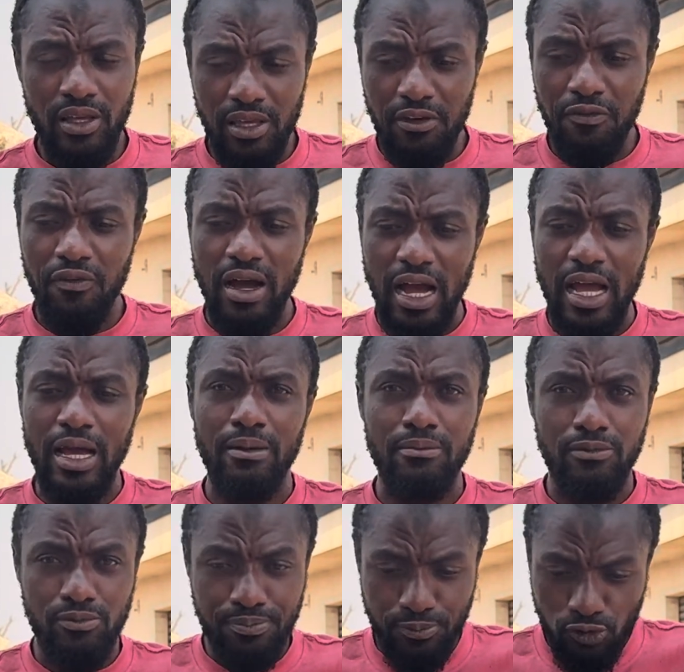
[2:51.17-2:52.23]
If I
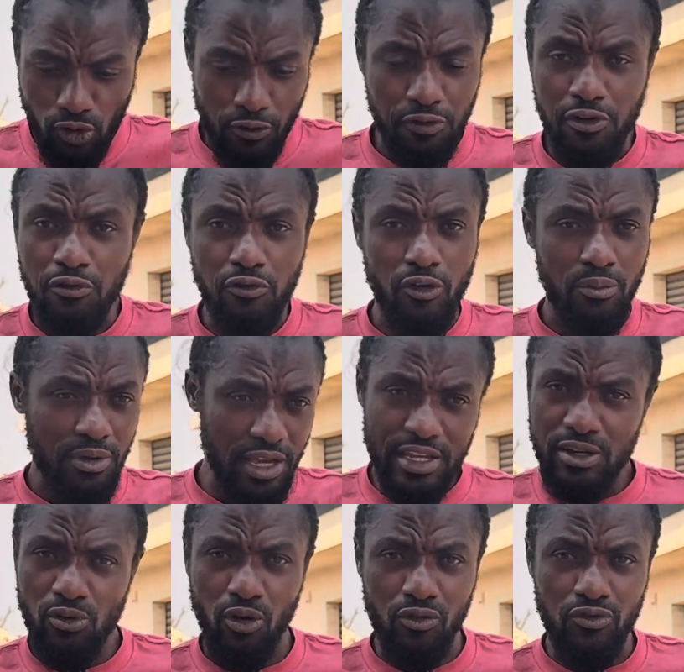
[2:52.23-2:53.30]
am suffering from
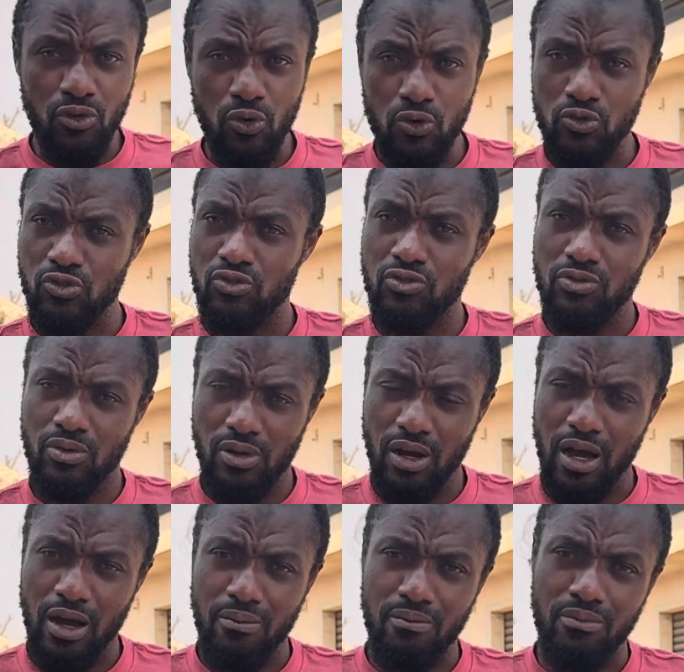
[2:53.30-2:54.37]
any of those
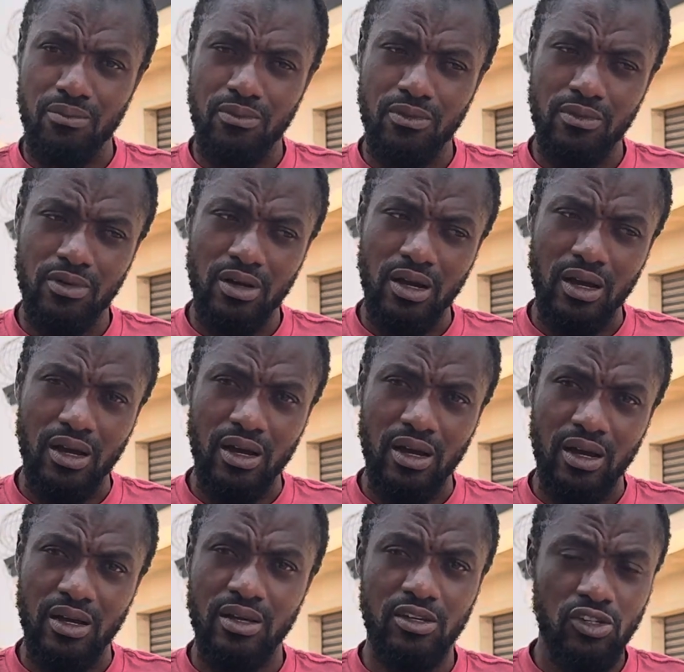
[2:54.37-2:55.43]

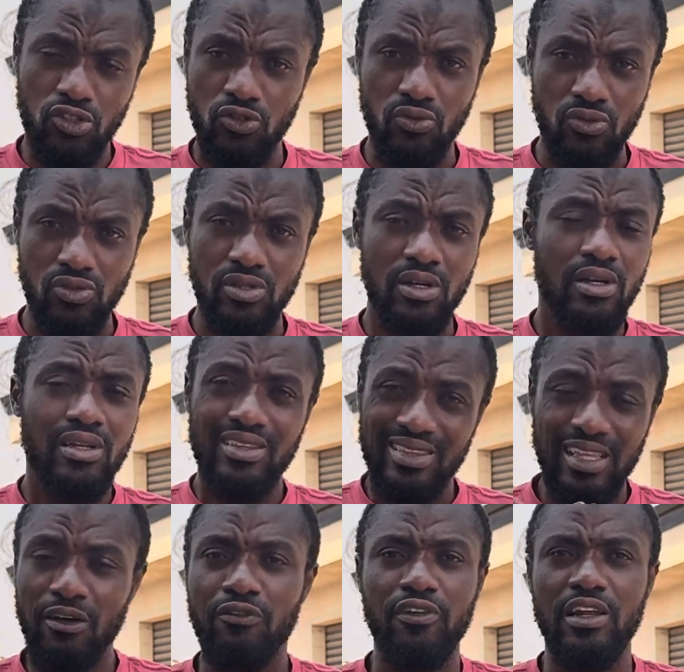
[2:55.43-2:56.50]
issues,
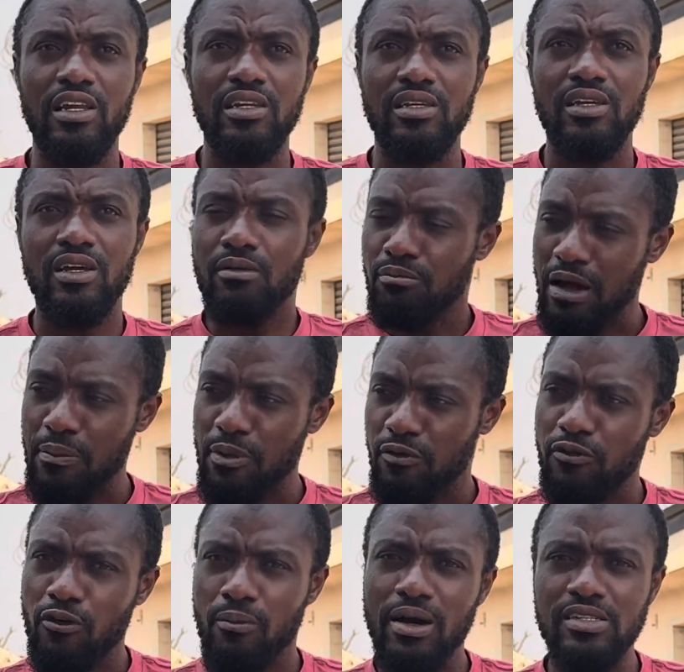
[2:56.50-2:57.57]
definitely my
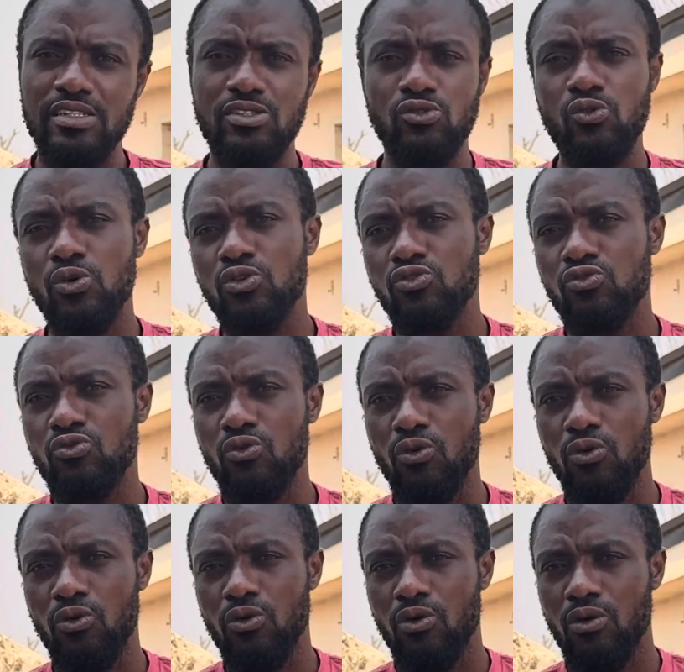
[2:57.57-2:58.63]
performance is going to
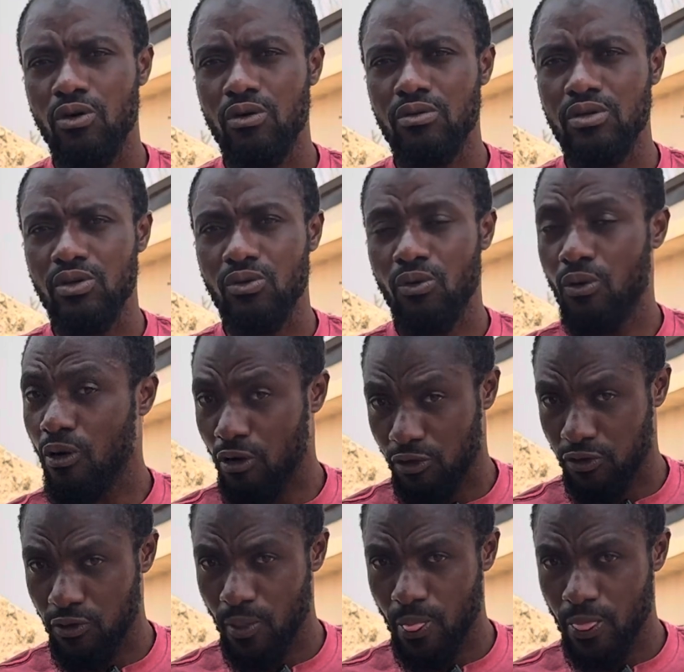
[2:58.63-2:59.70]
go, you know,
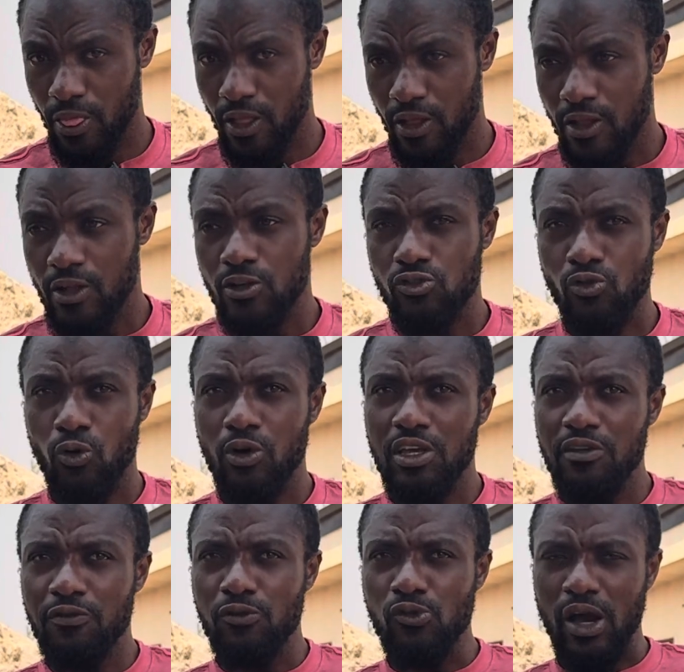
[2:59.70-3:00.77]
off. So
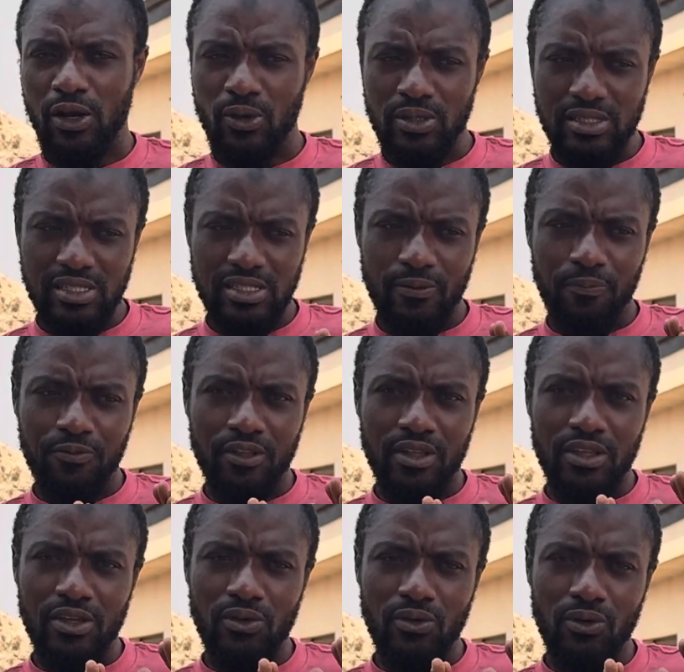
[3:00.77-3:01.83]
if you are not,
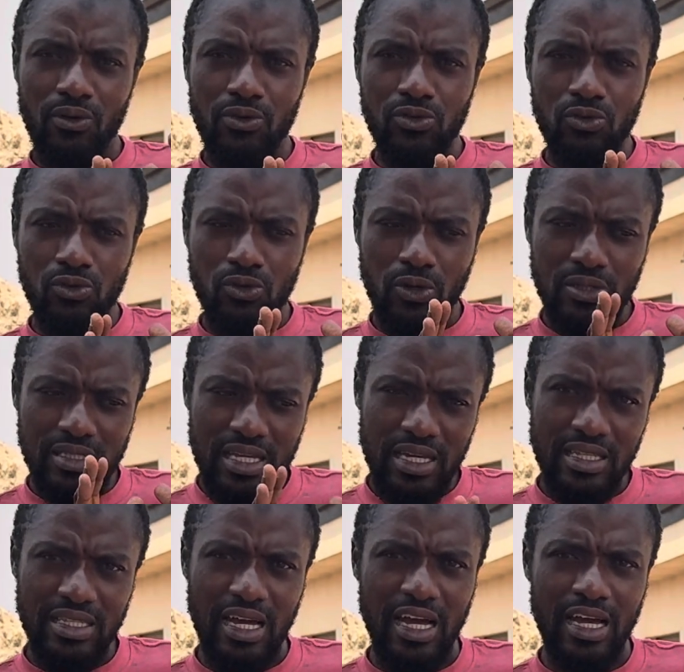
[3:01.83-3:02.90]
you know, you don't
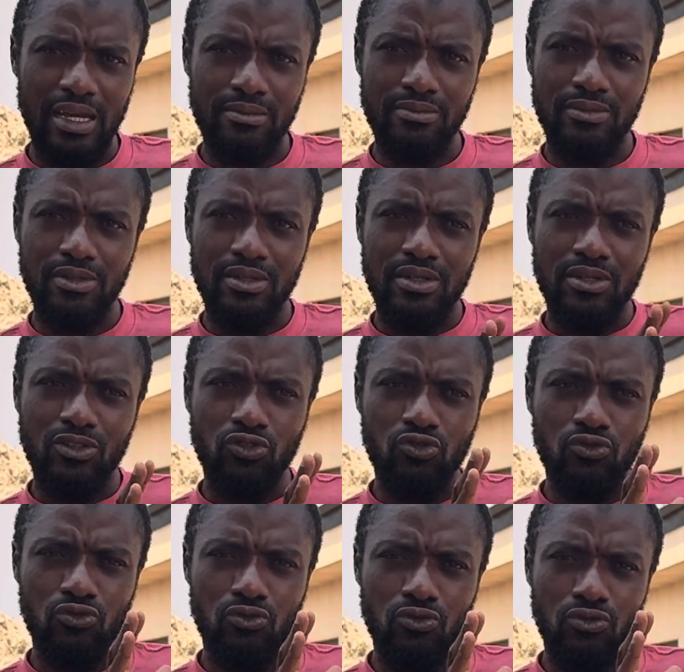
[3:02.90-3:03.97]
take time
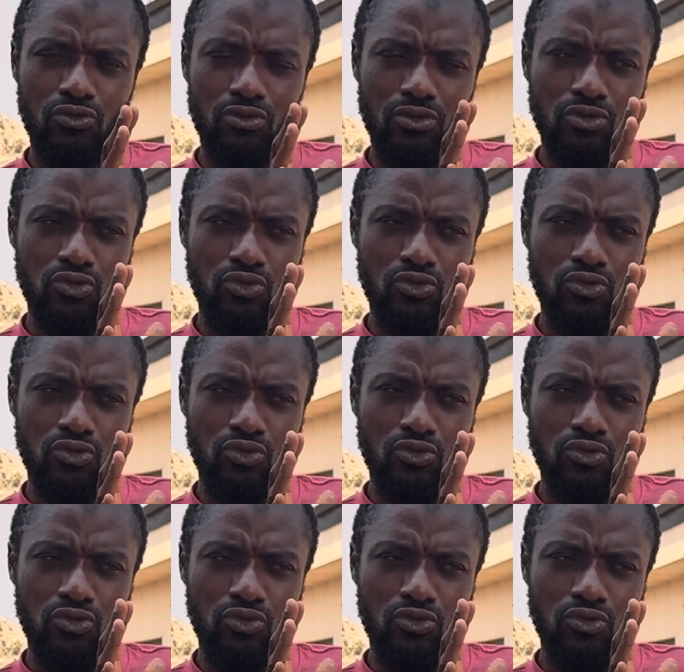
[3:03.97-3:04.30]
to